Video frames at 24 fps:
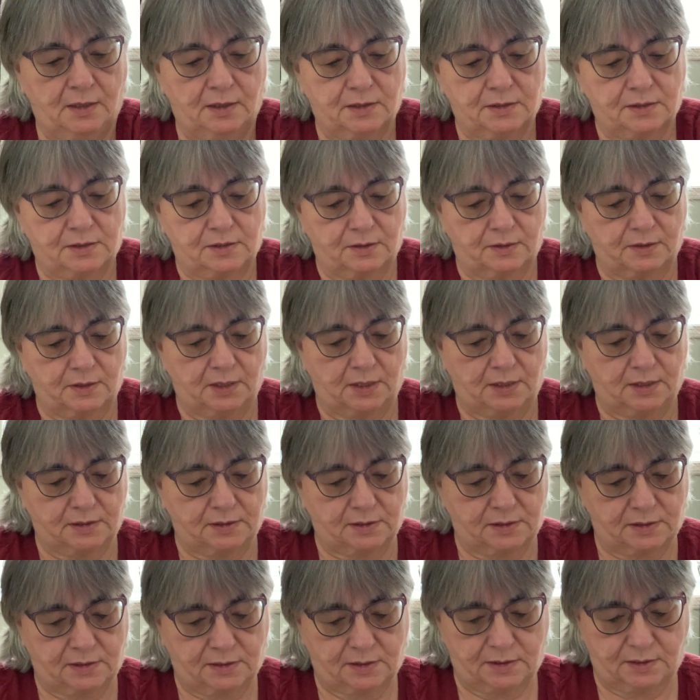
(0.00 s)
So
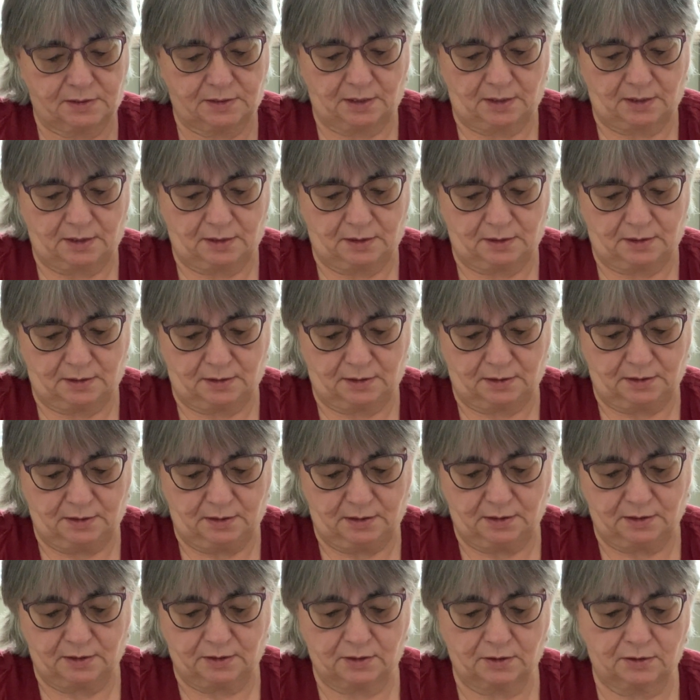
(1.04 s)
that's
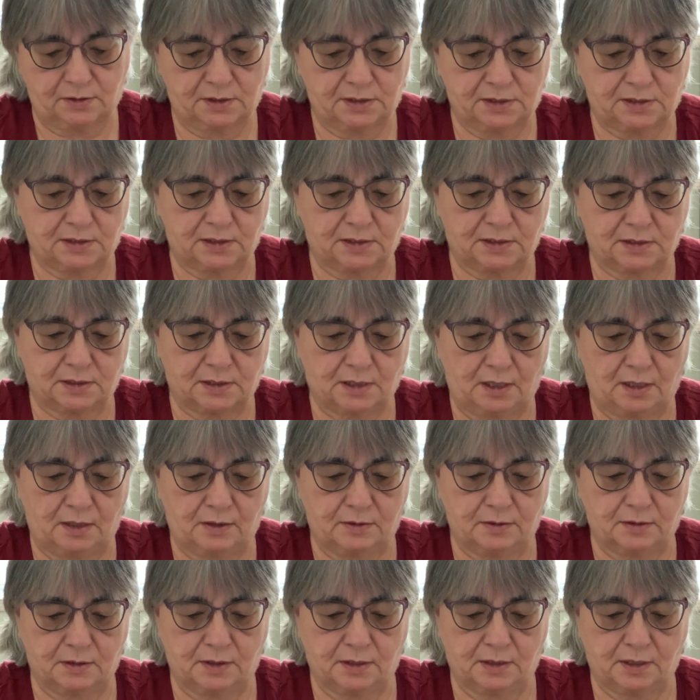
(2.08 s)
36
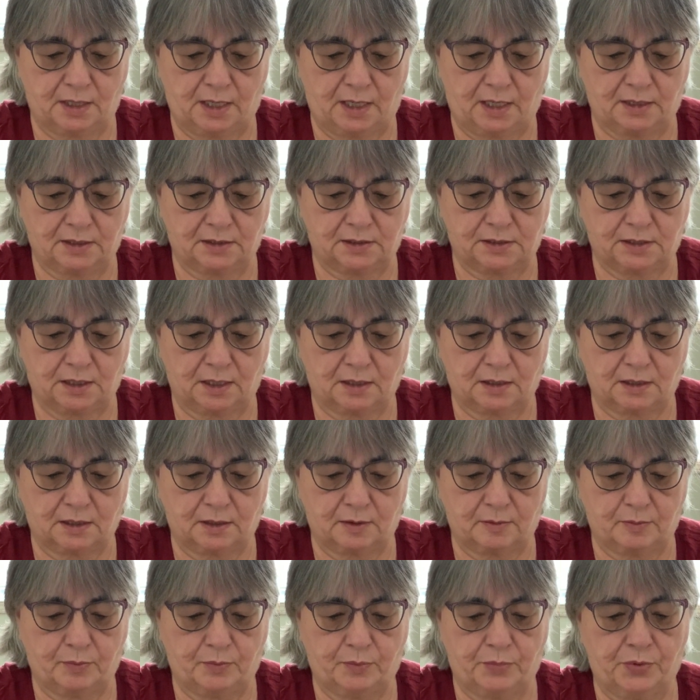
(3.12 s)
count Nantucket
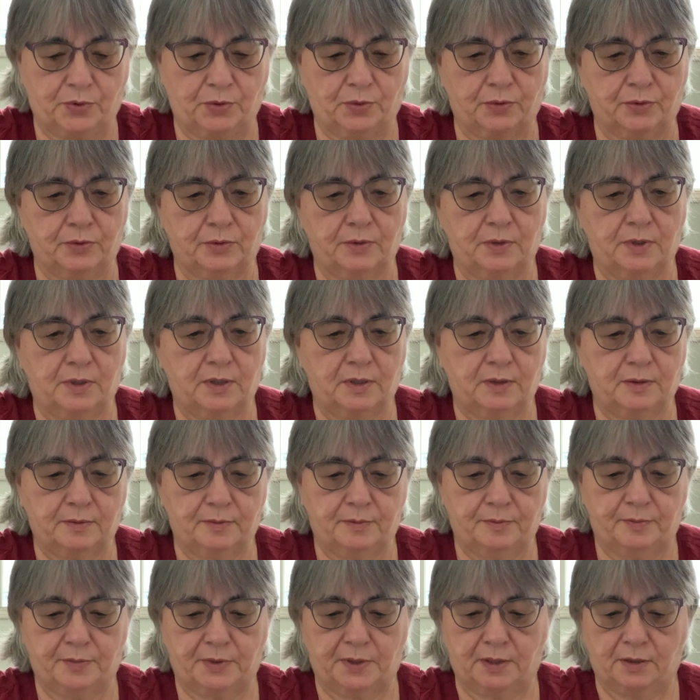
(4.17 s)
Brew
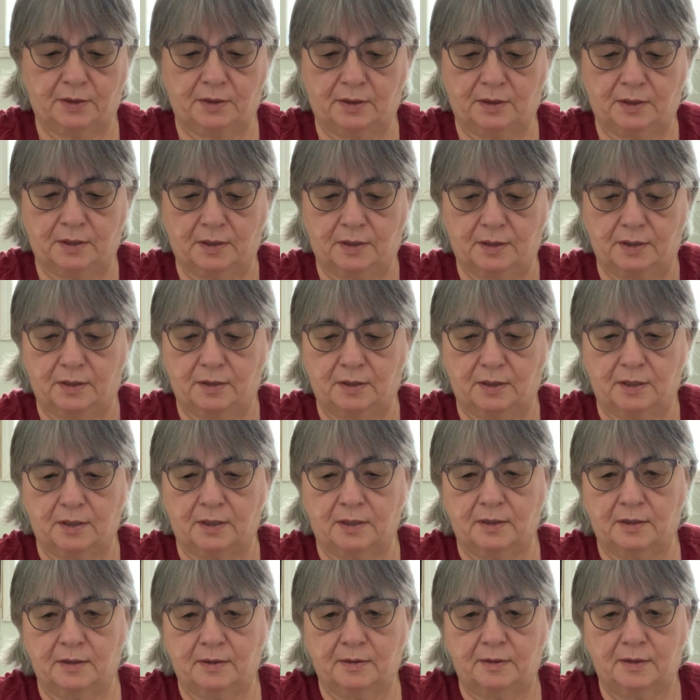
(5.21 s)
by R&R.